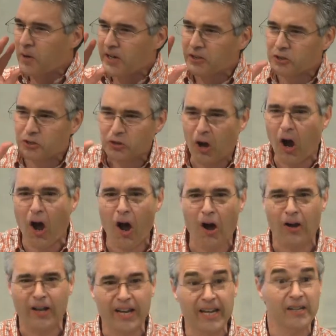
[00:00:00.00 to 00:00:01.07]
we
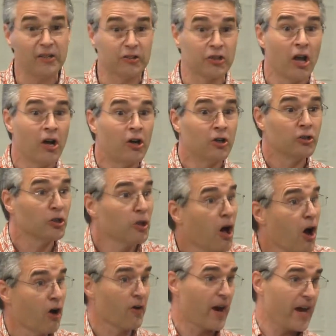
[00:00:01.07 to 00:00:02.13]
saw His
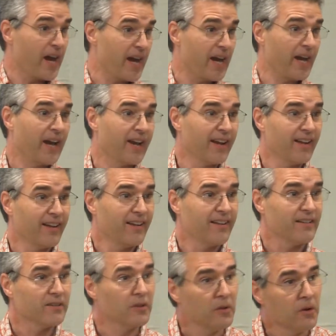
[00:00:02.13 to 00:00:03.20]
glory.
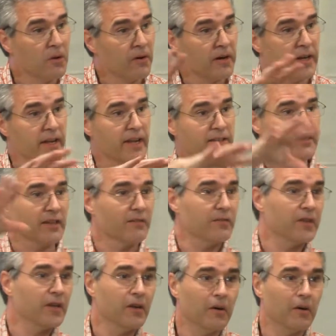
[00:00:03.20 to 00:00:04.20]
Glory as of the